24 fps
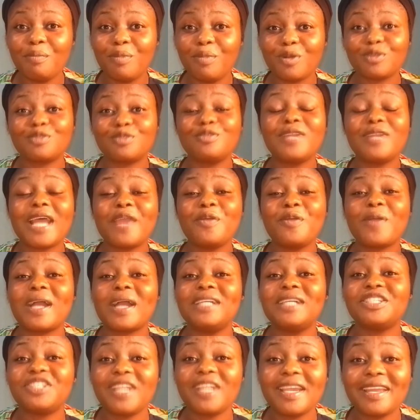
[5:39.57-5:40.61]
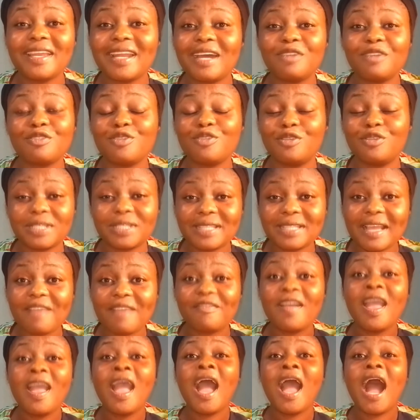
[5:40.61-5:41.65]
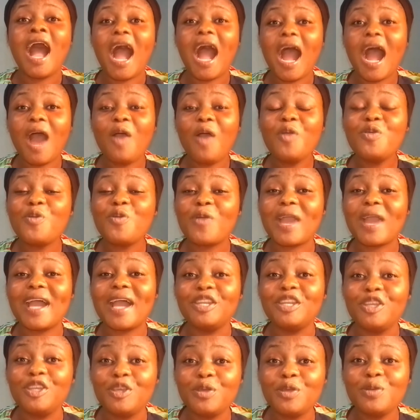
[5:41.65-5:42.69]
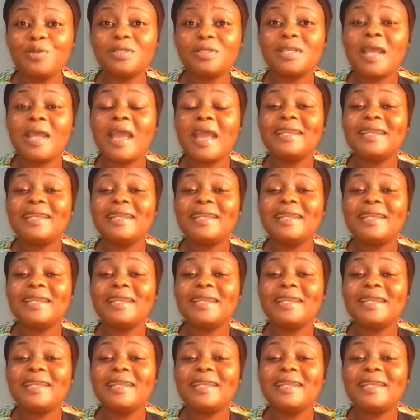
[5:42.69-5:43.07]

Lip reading: box so that you can check it out yourself. How you can use